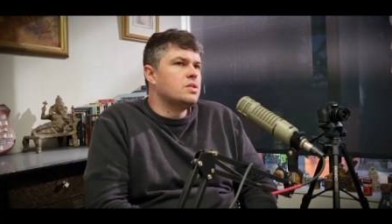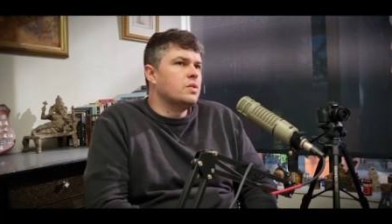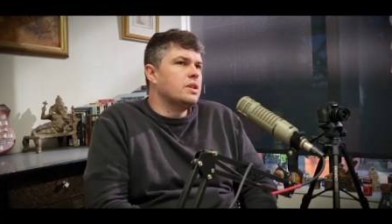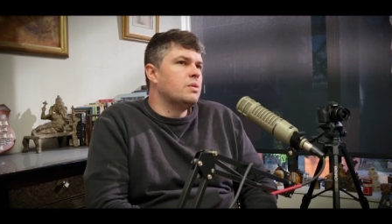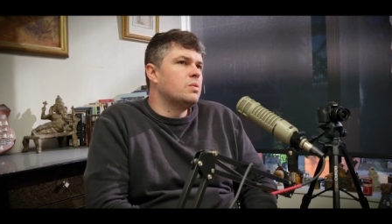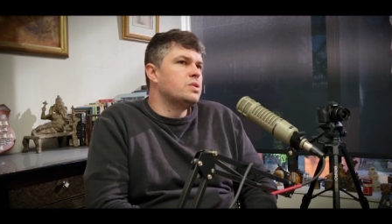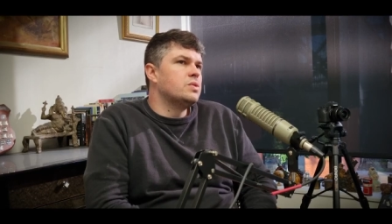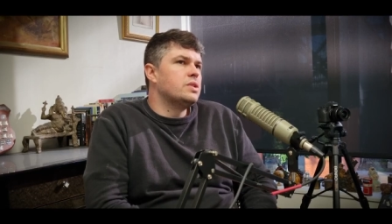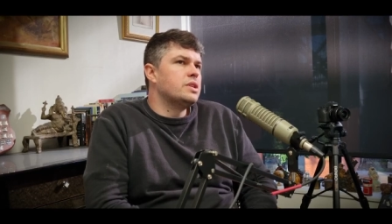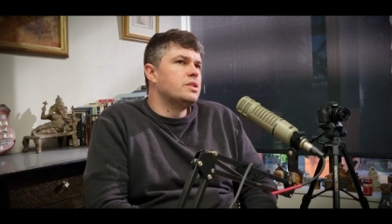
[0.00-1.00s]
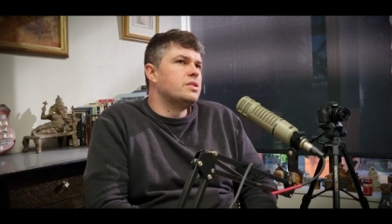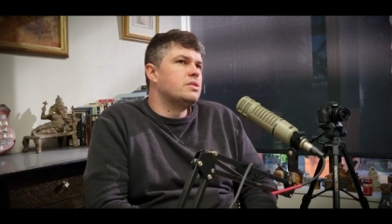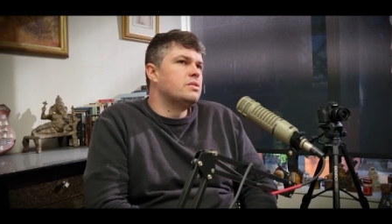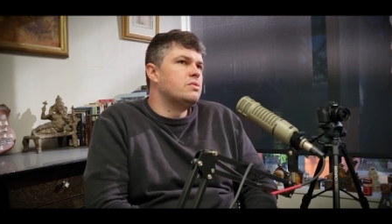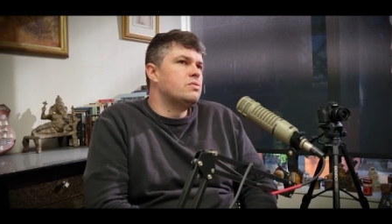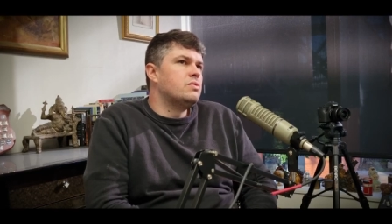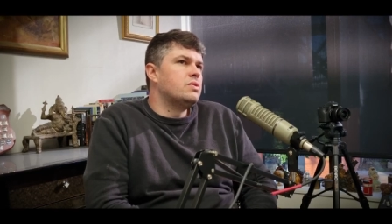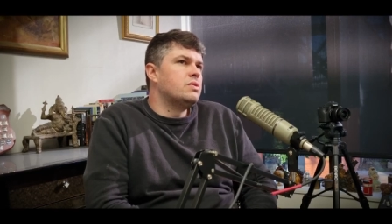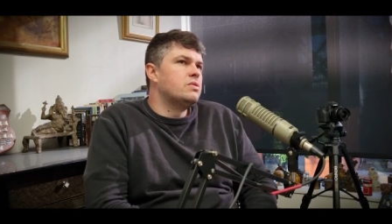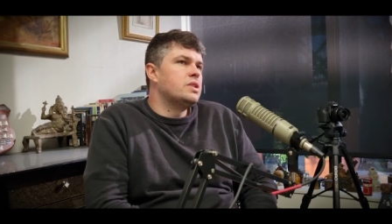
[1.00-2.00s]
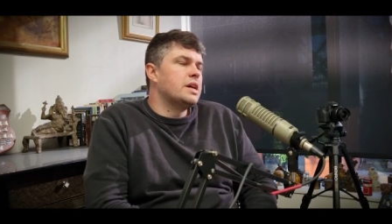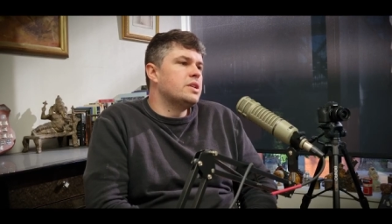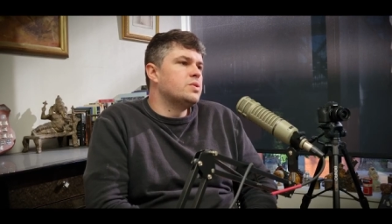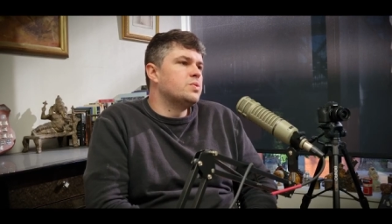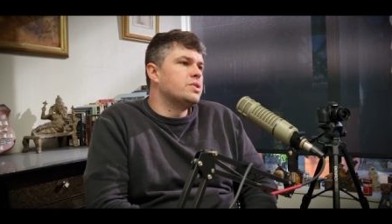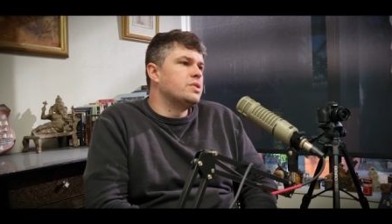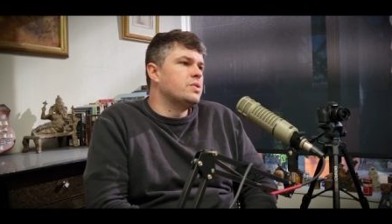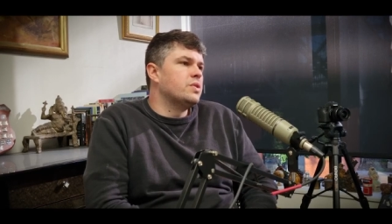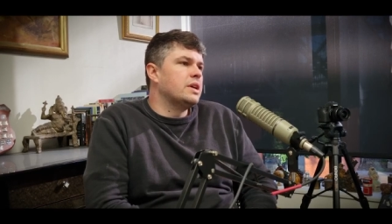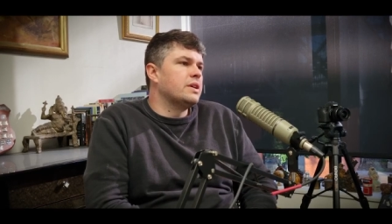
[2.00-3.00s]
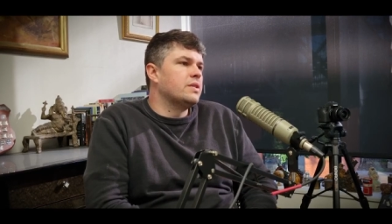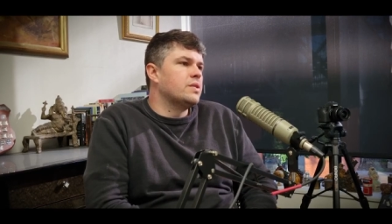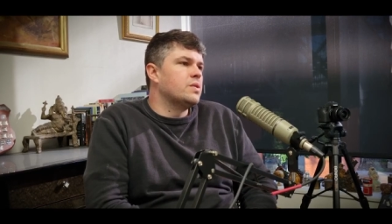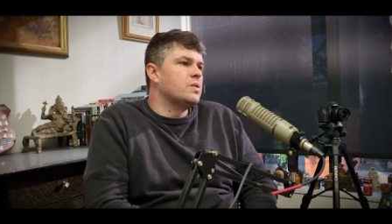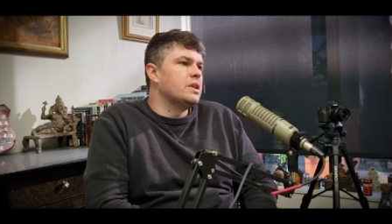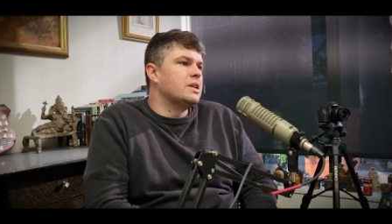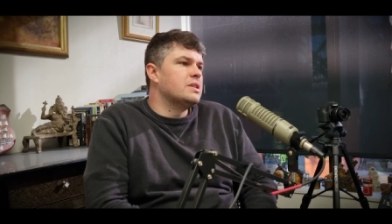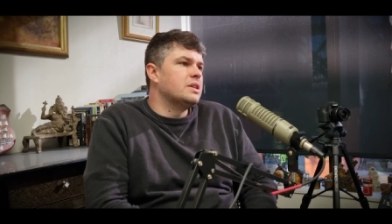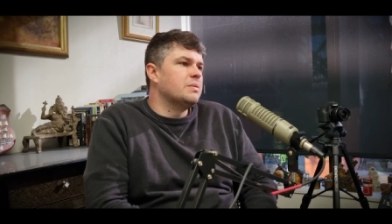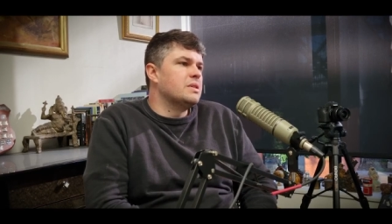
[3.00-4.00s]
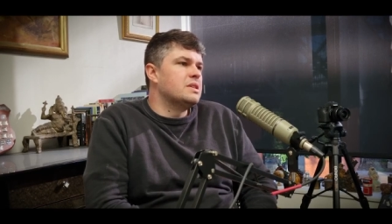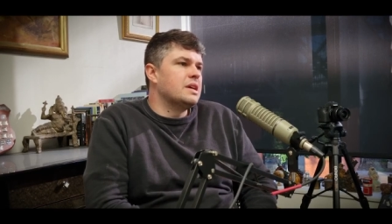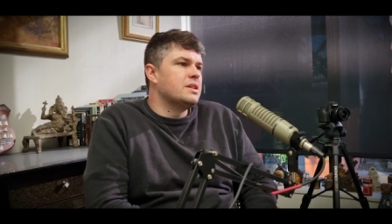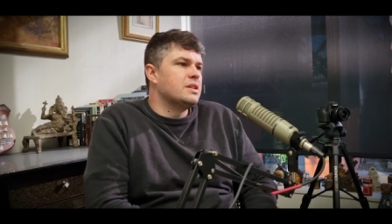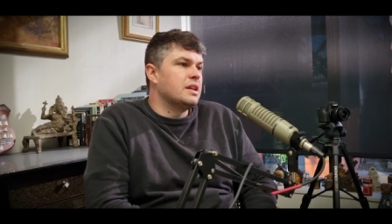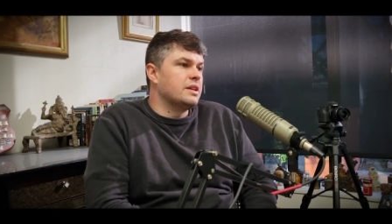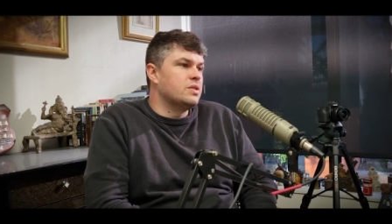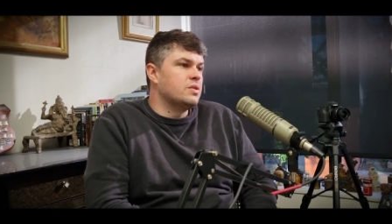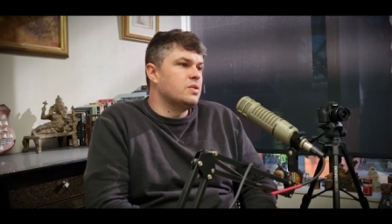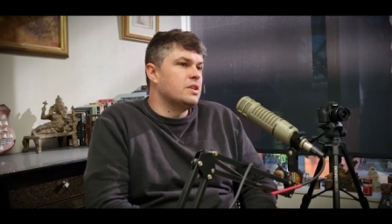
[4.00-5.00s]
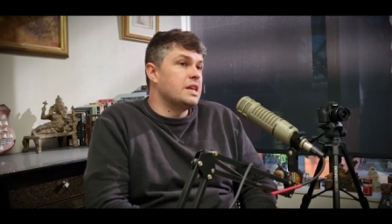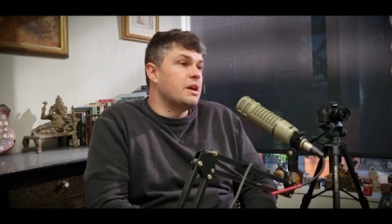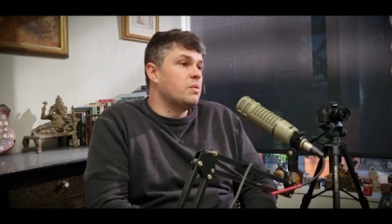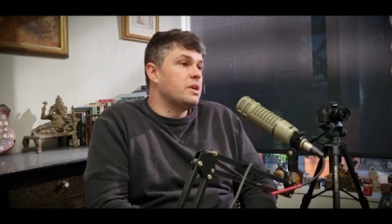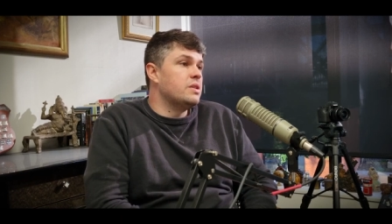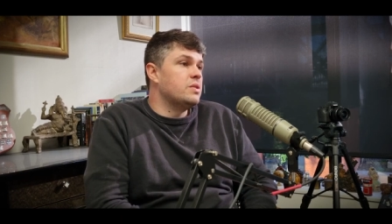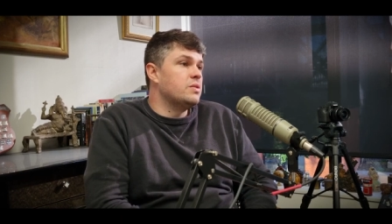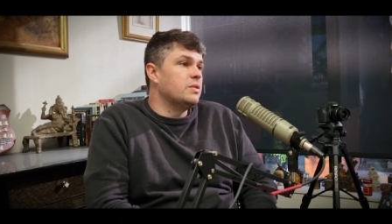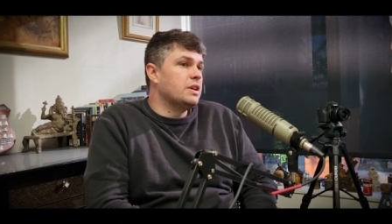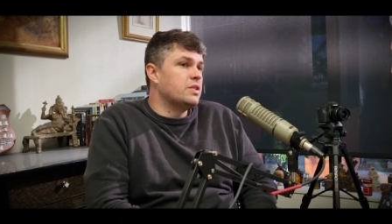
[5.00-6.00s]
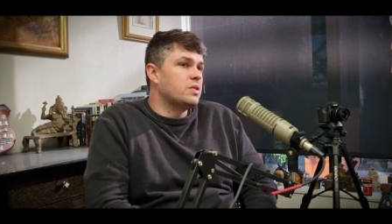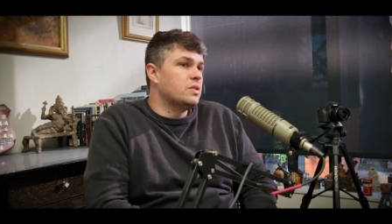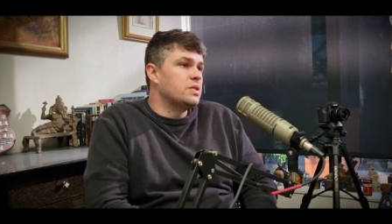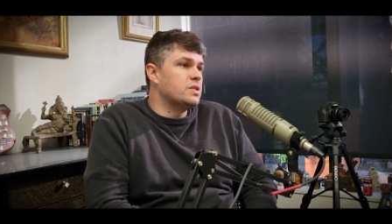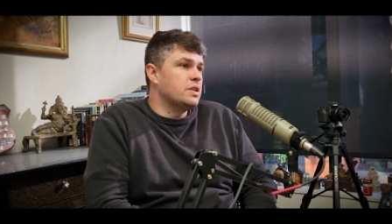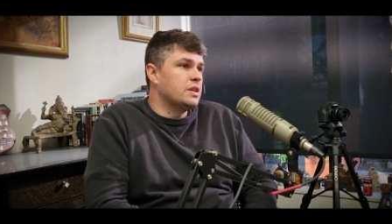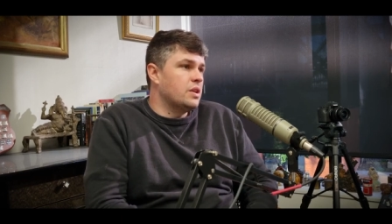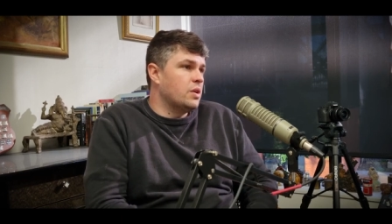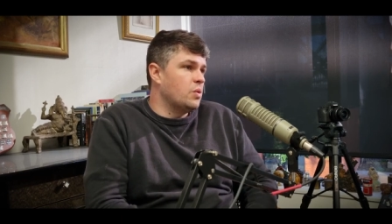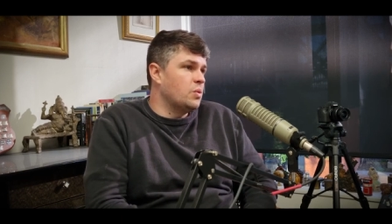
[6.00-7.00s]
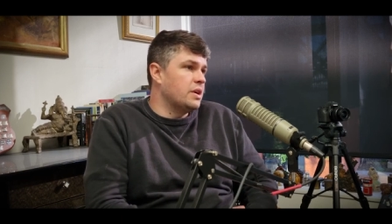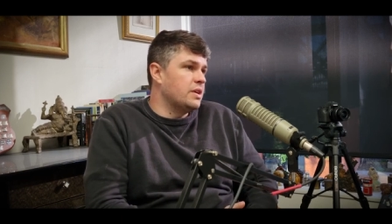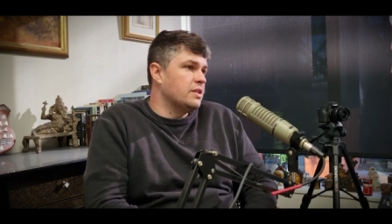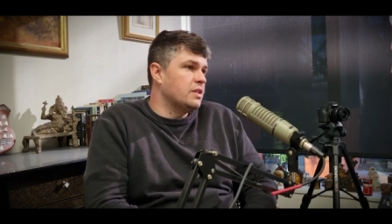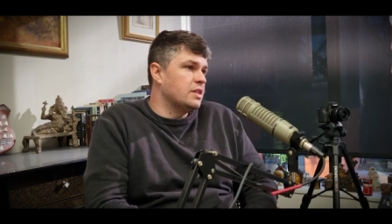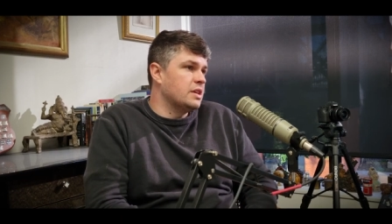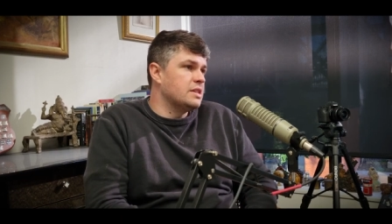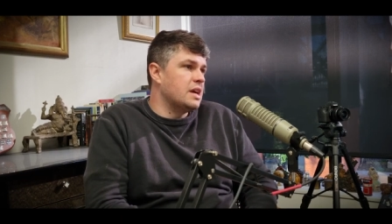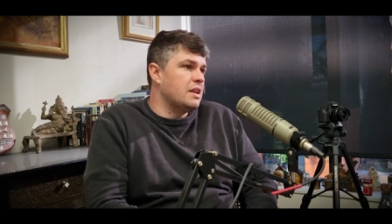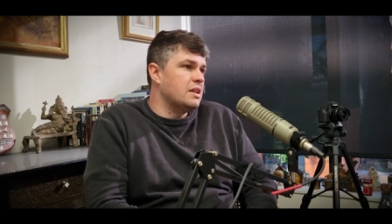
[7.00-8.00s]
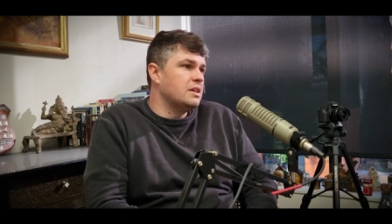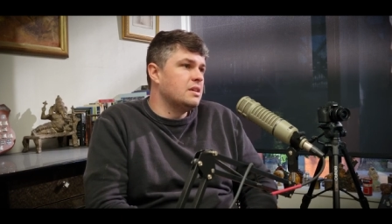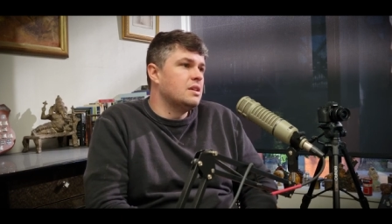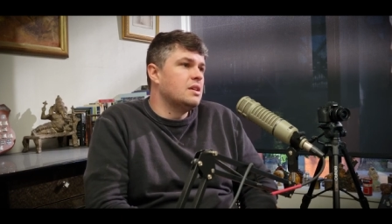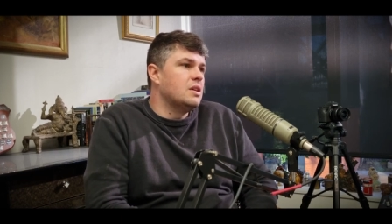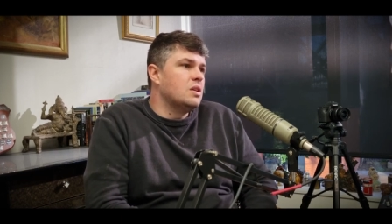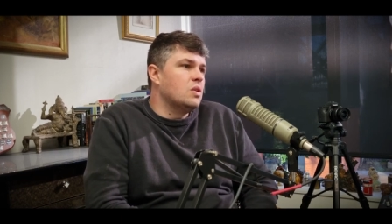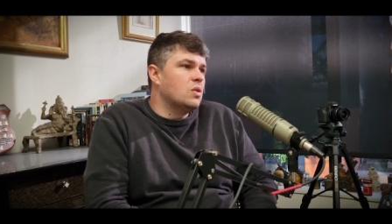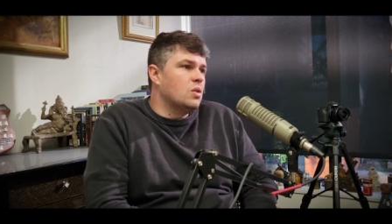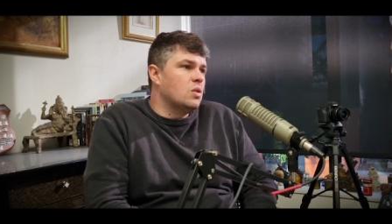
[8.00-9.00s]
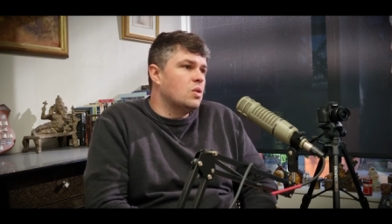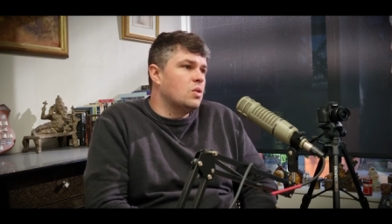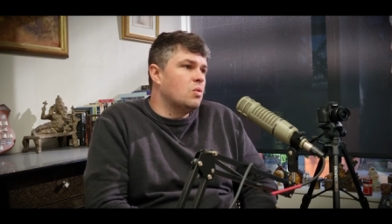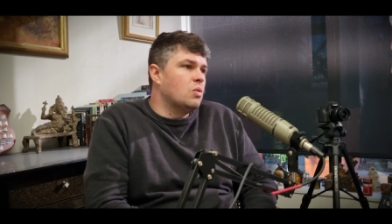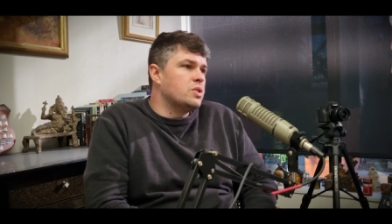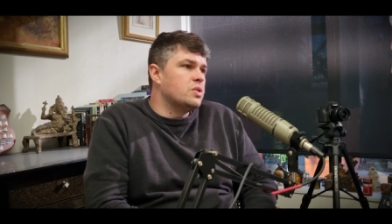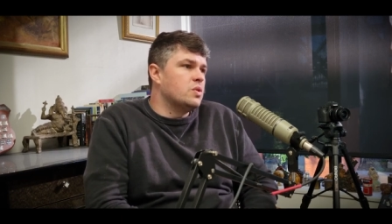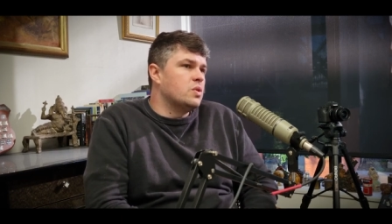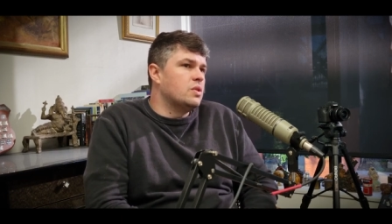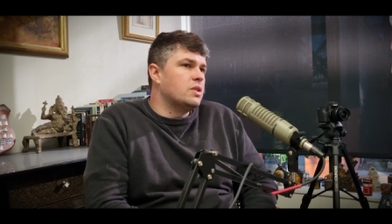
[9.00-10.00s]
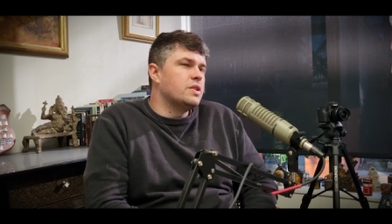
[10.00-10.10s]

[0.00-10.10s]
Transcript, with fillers: So on that, what sort of changes would you do like on an audience segmentation? Like, do you, is that where you control it so you can know where it, things are happening, or what's your?